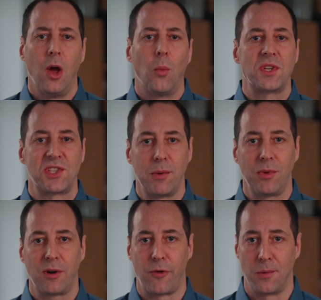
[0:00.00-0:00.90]
with
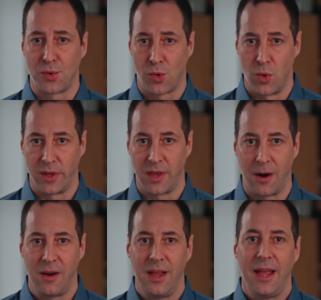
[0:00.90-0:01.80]
similar firms recruiting
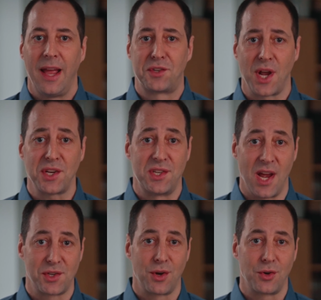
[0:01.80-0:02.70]
there, it just
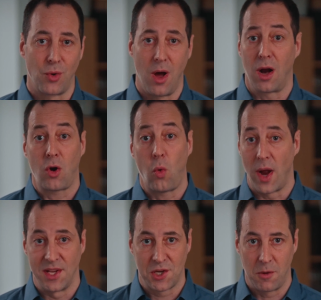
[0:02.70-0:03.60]
doesn't draw
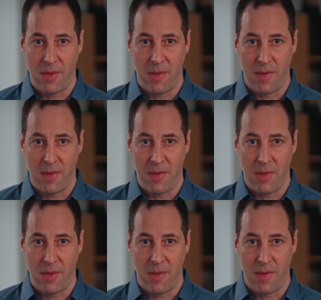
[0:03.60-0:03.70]
quite so